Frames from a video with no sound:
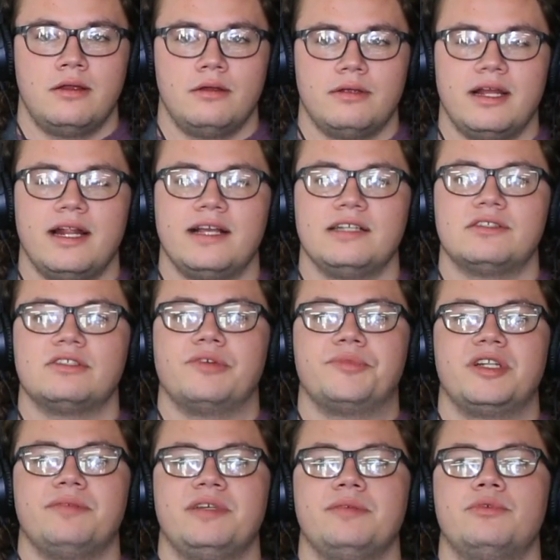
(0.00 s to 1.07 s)
Right? I get so
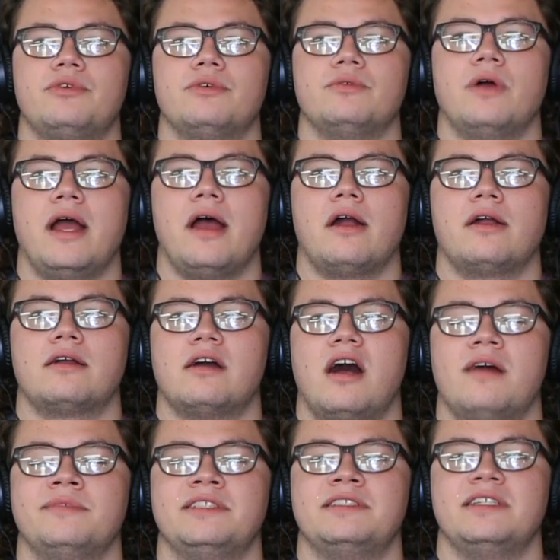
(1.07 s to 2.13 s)
many people
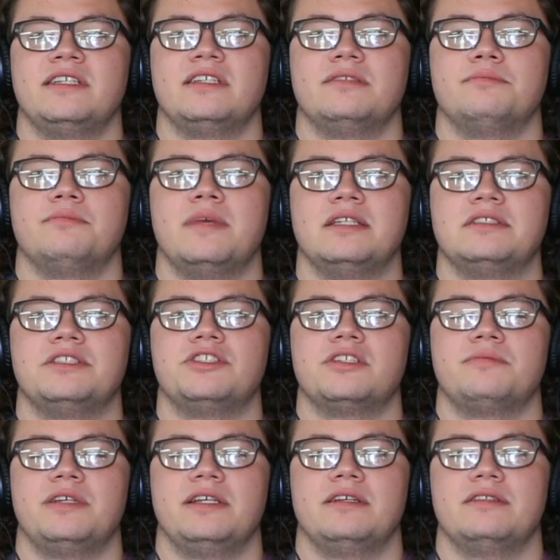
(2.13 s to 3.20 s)
commenting and
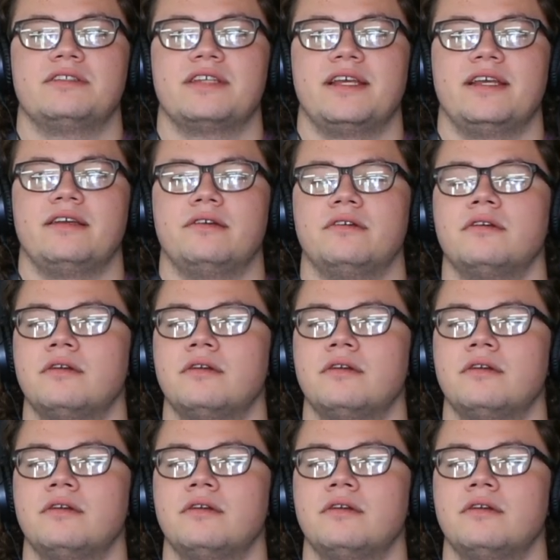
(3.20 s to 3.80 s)
messaging me and saying,